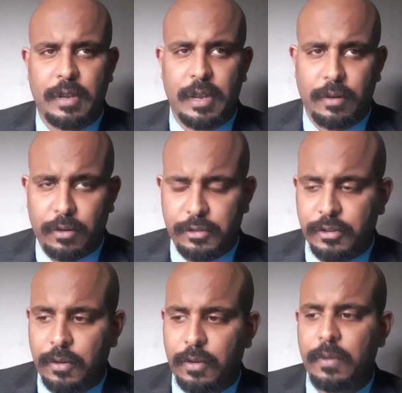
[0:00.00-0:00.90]
And
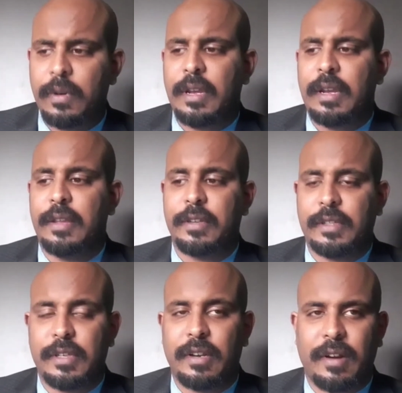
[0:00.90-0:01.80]
also in the
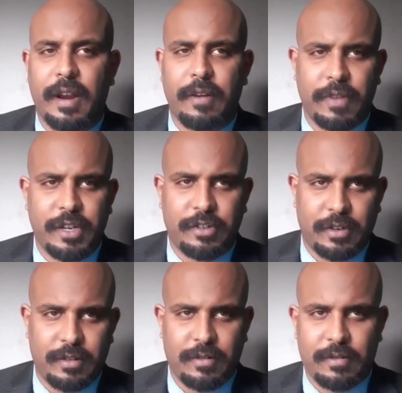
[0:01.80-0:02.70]
Tigray
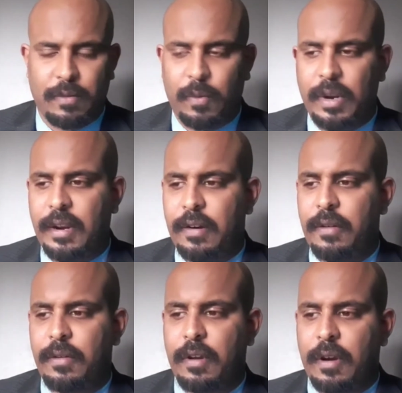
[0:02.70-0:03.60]
region, where,
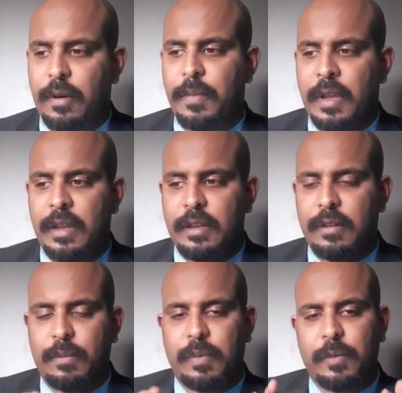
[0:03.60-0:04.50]

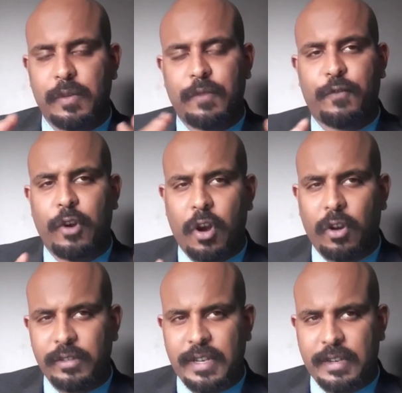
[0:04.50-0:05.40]
for
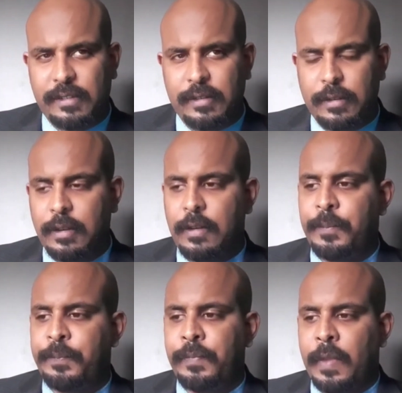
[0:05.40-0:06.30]
context,
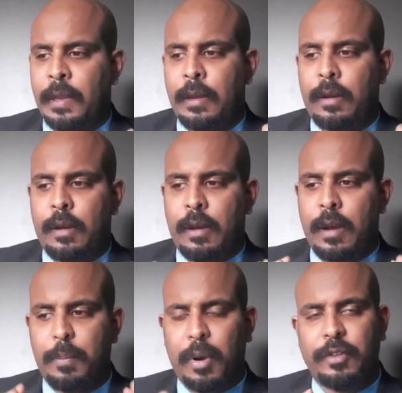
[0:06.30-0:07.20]

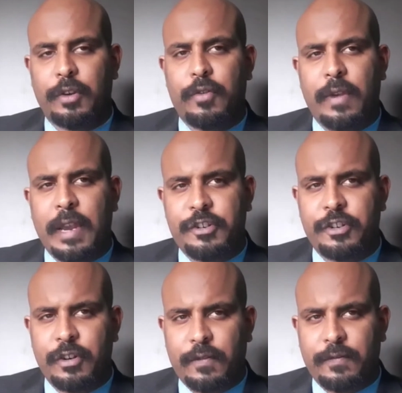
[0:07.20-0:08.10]
upon the
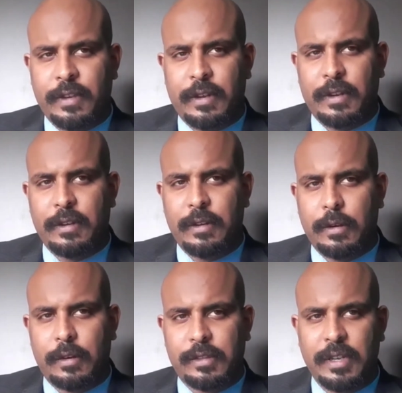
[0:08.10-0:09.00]
creation of the
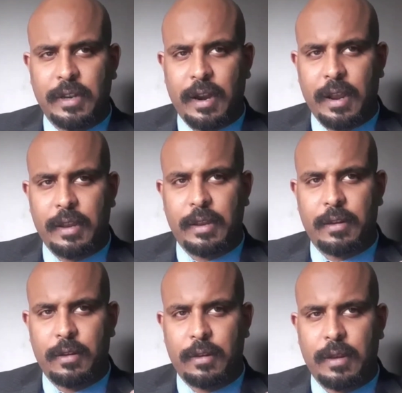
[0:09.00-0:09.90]
Tigray
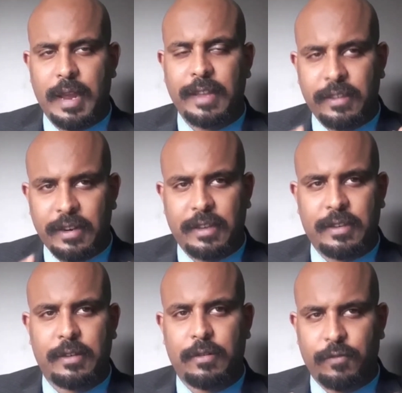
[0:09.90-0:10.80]

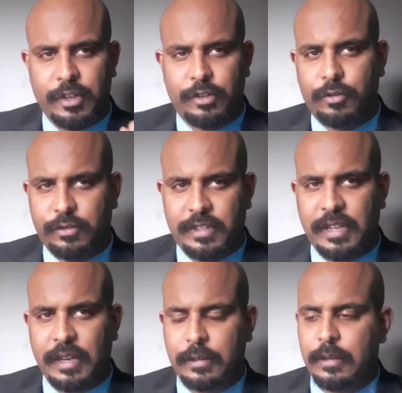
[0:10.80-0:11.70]
ethnic regional
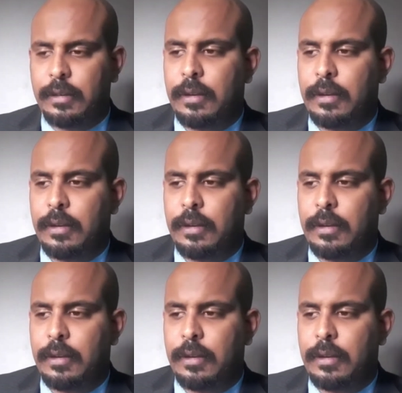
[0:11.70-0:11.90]
state